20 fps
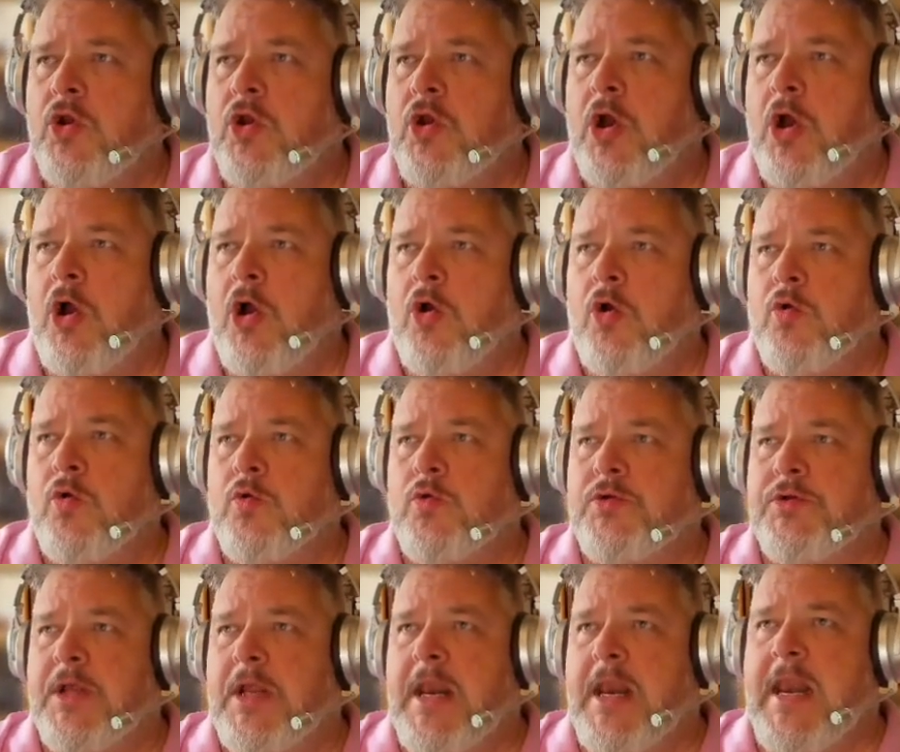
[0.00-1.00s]

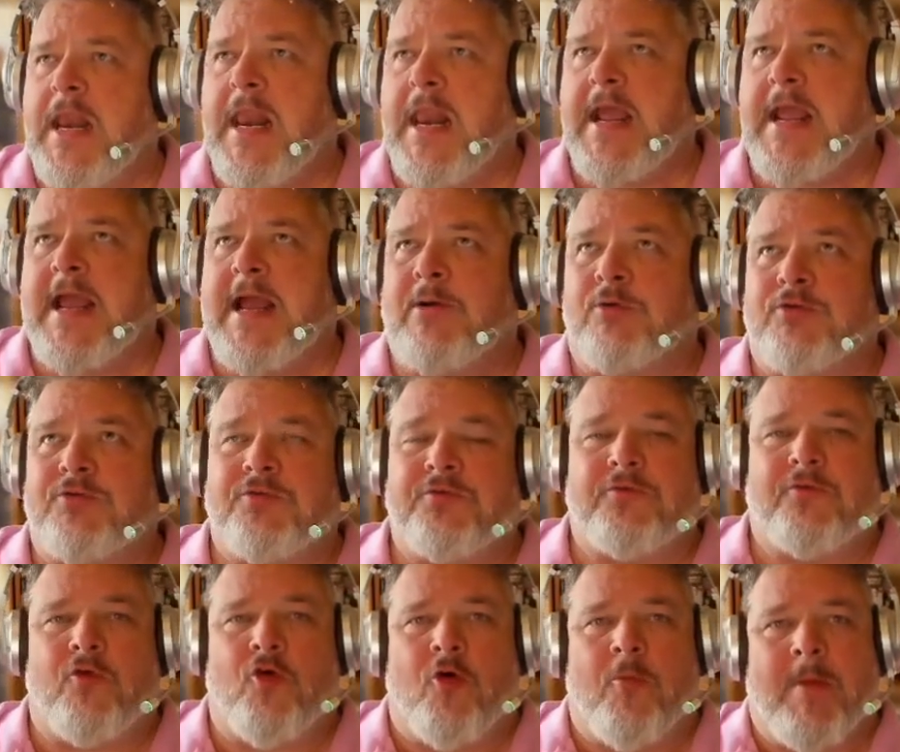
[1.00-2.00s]
code layout
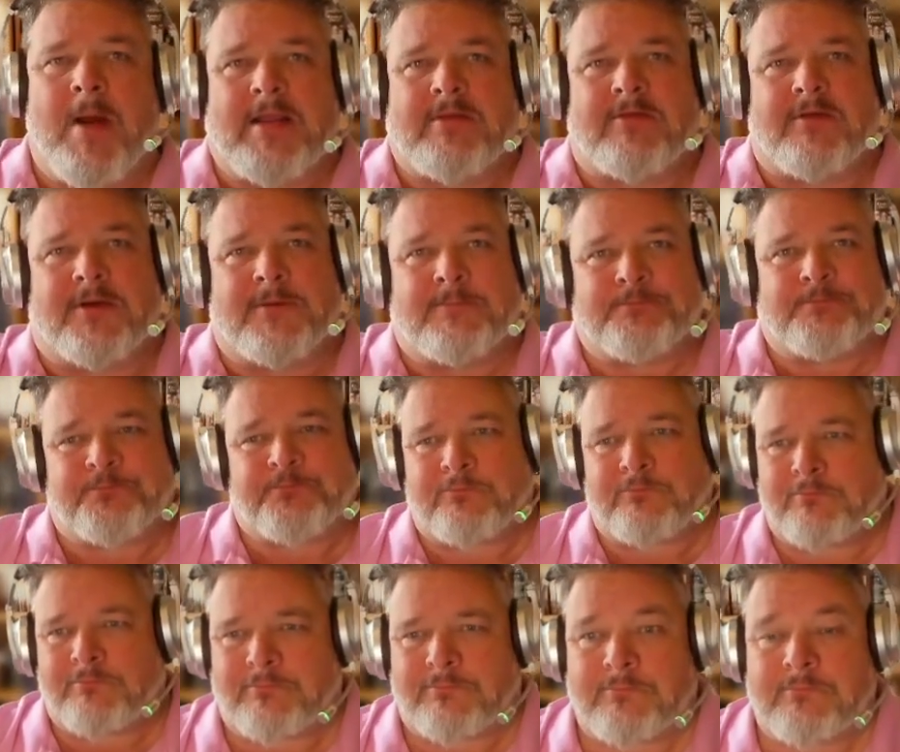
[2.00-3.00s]
formatter,
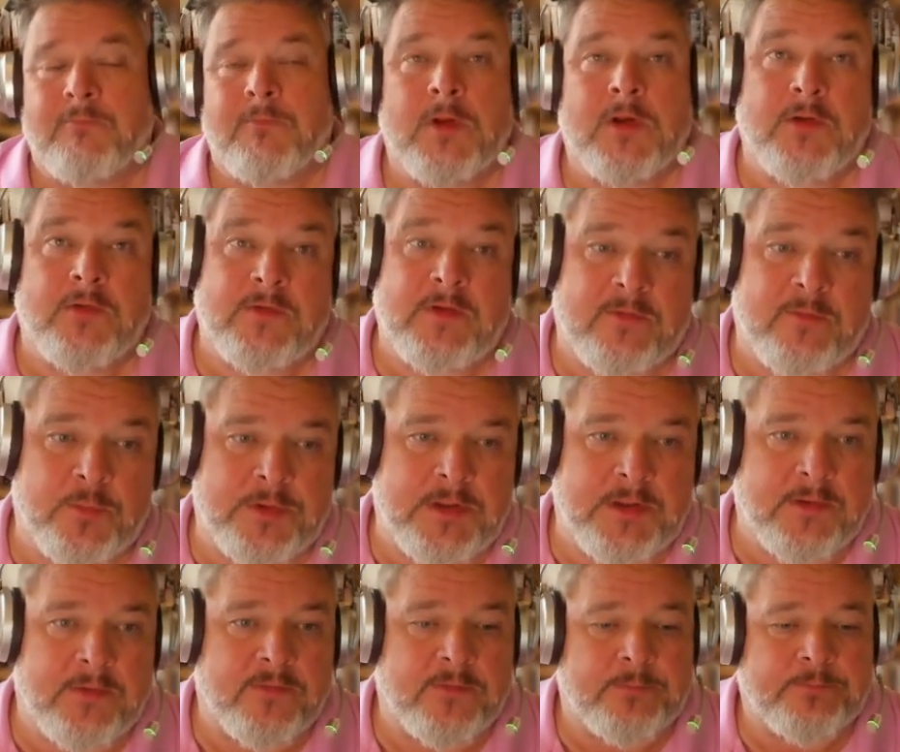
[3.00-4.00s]
because that's what
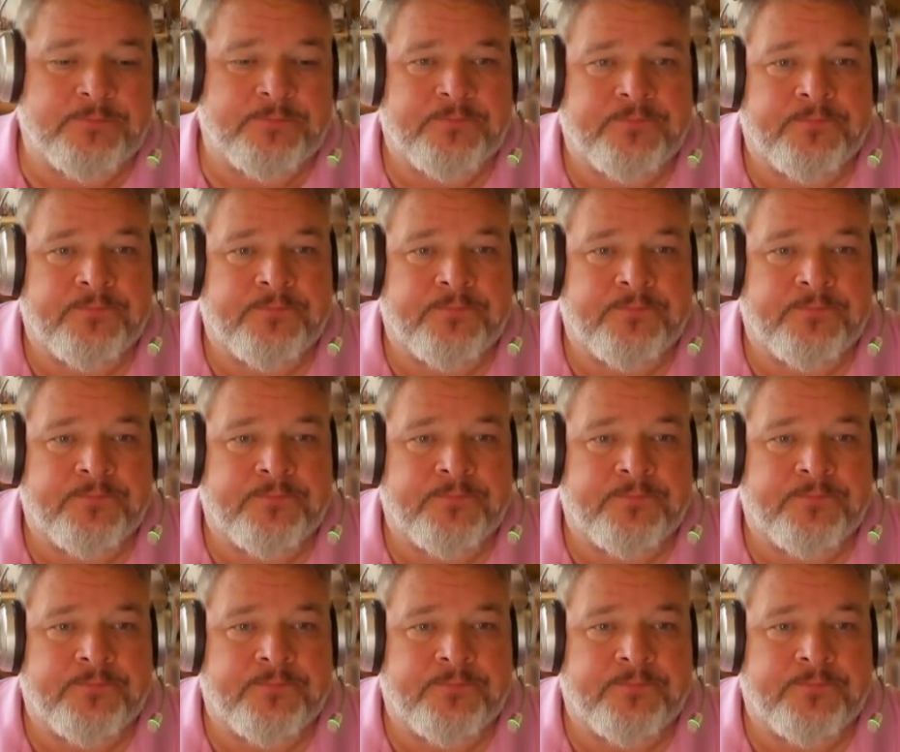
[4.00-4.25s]
it is.